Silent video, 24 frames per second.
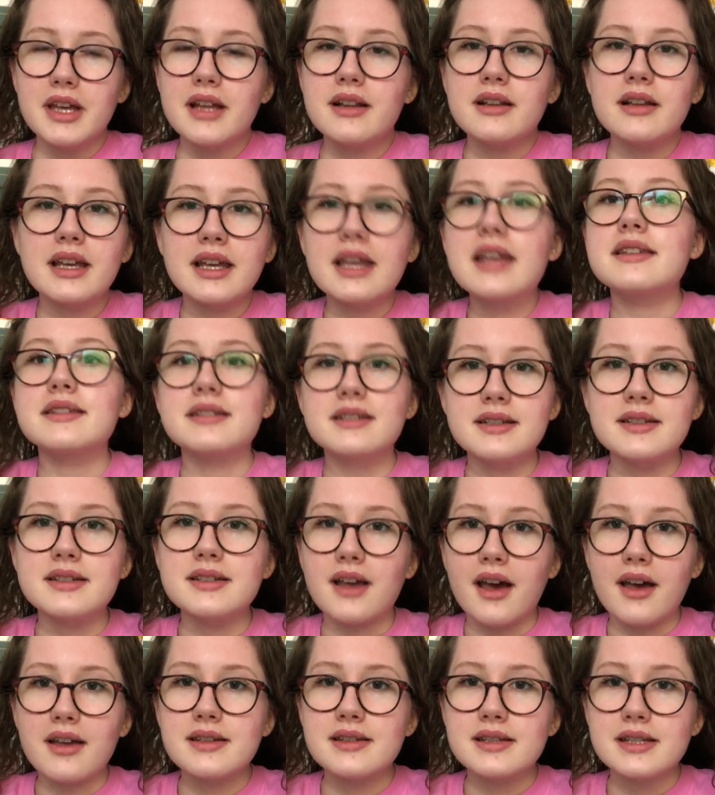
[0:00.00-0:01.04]
Like, it's
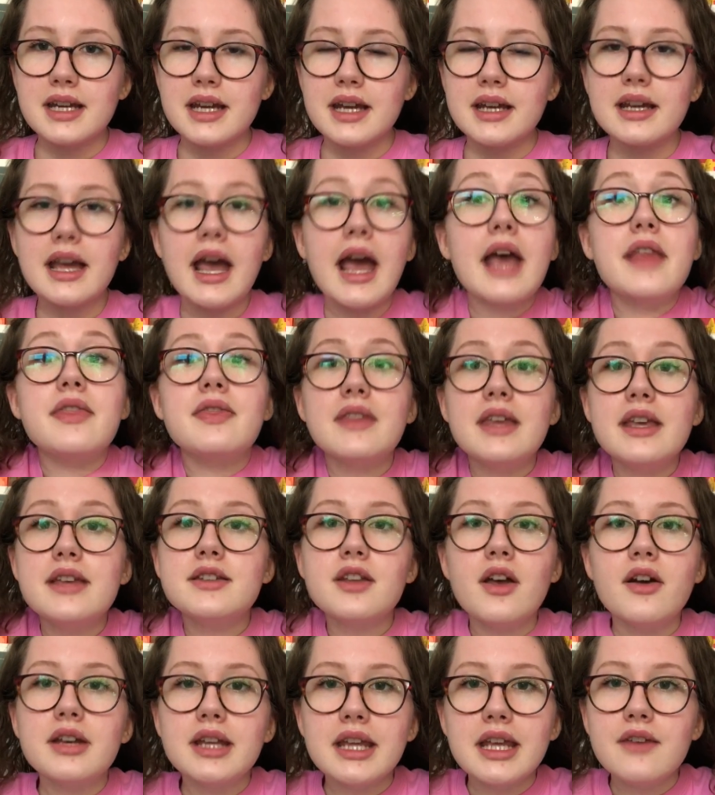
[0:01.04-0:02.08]
disgusting. And these
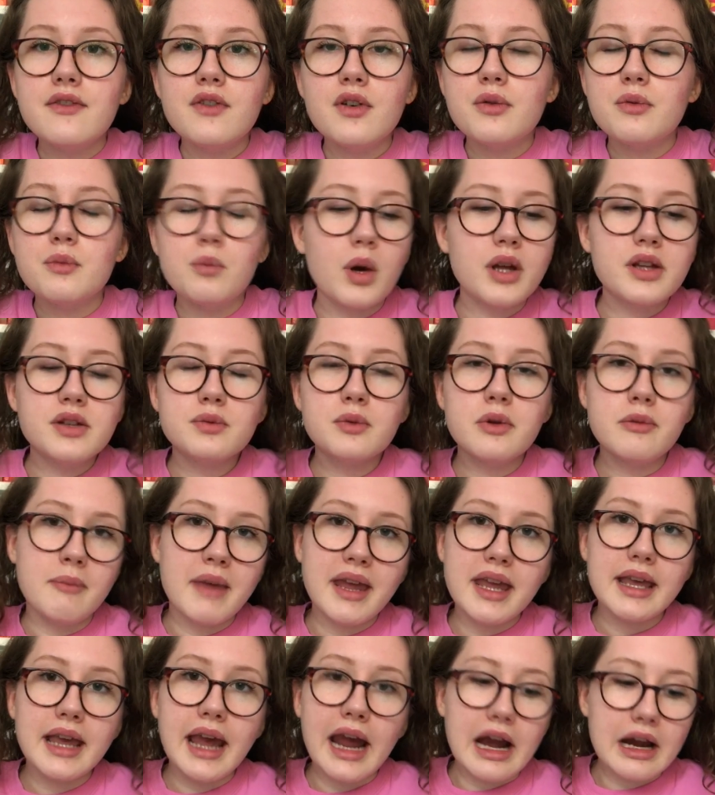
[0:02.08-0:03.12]
aren't even ones with
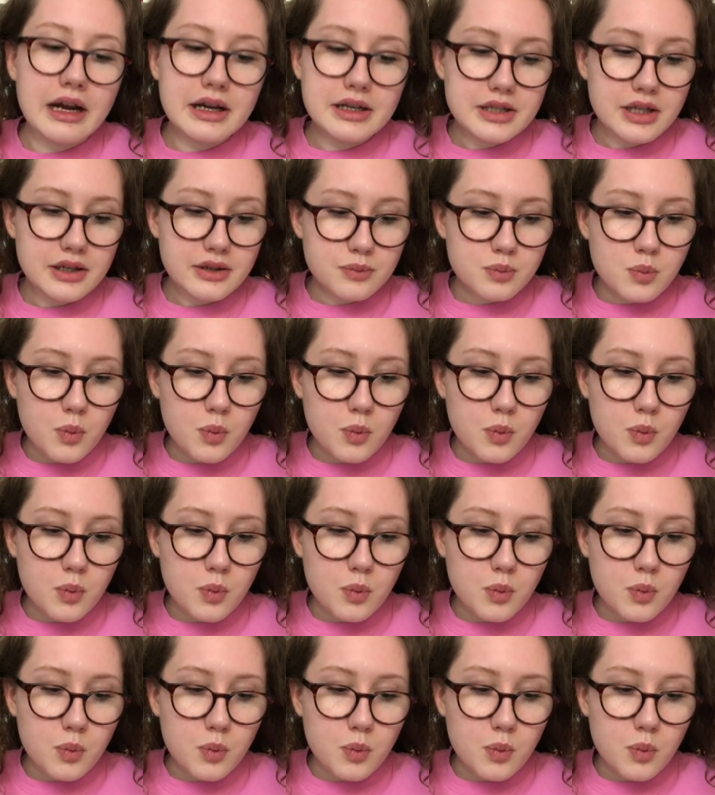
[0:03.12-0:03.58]
main characters.